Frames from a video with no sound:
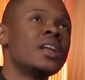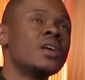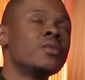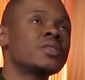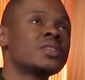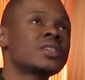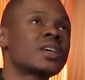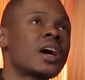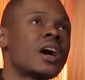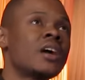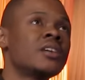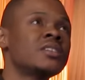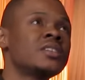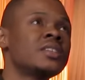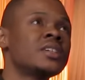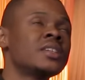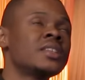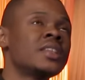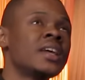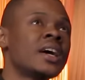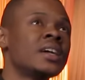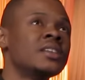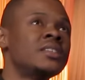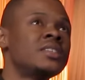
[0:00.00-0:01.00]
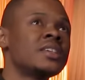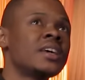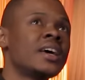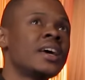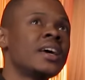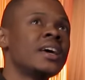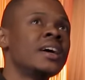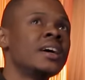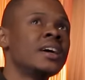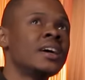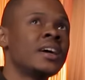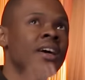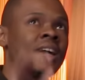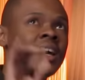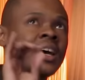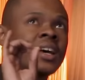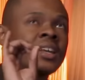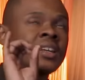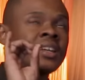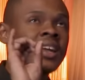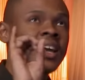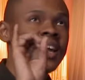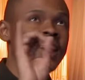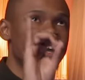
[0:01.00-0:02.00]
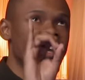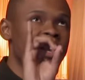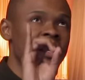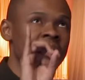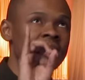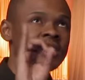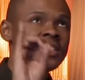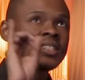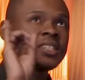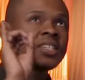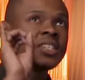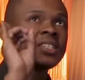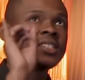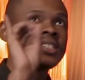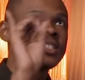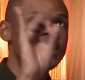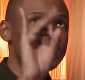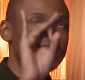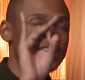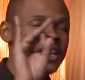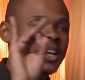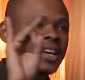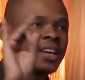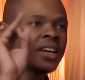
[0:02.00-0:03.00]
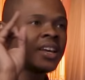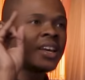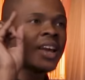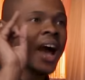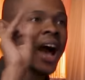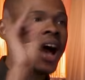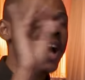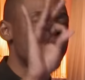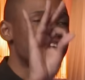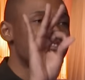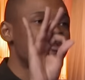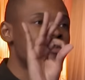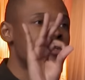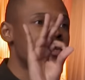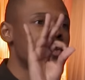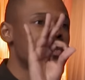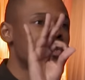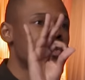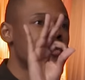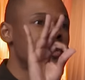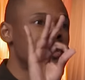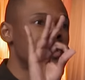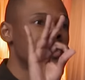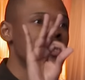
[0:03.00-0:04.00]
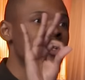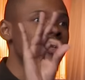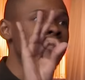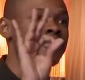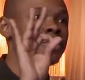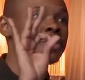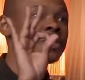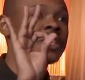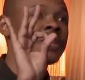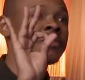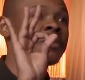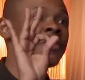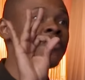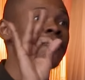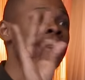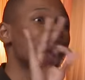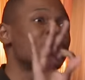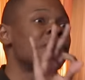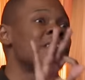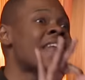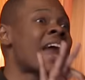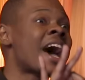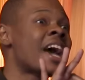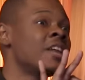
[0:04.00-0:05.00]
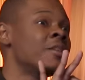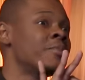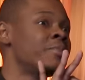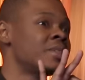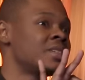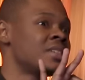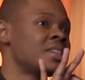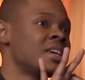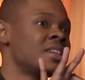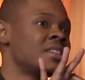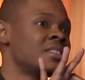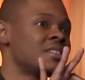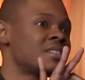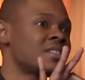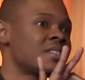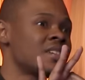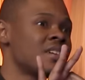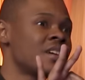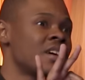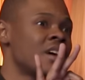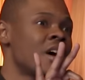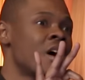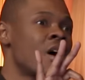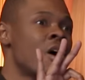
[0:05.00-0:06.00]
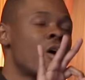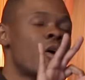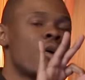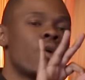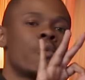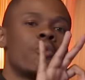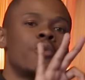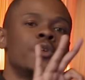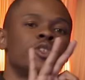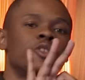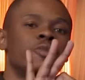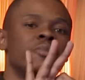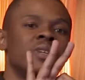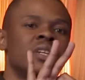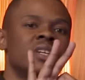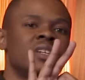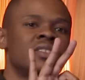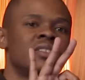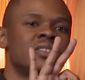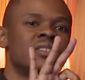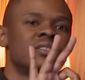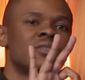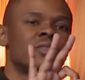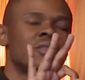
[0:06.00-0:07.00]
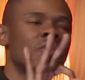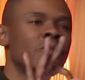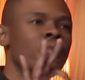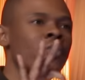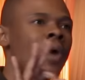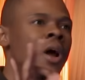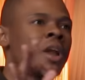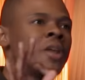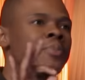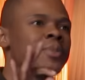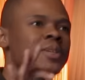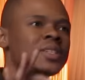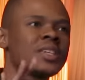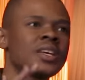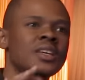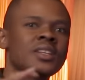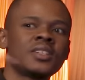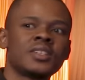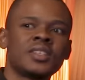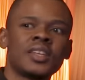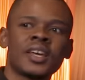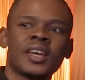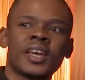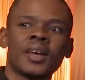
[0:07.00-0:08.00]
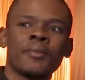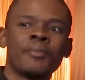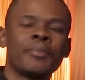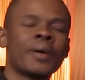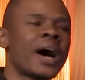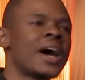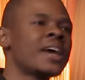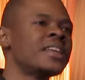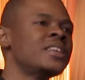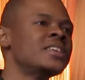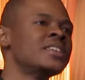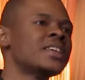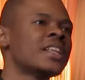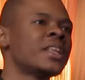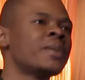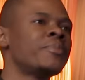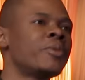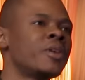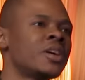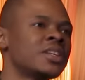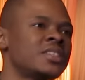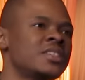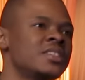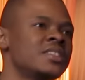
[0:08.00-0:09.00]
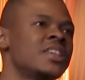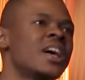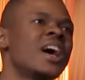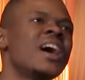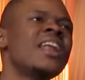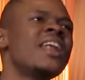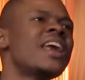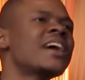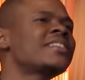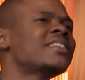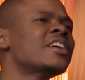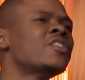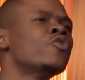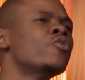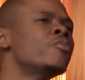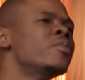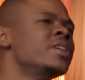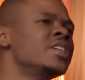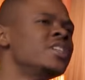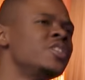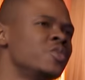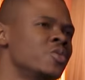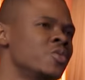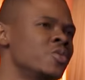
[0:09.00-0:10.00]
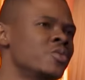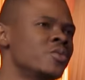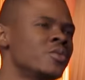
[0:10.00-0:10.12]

And I was counting that an ANC-DA IFP coalition puts them at 49%. Ooh. Which means 1% they can buy these other parties they normally do.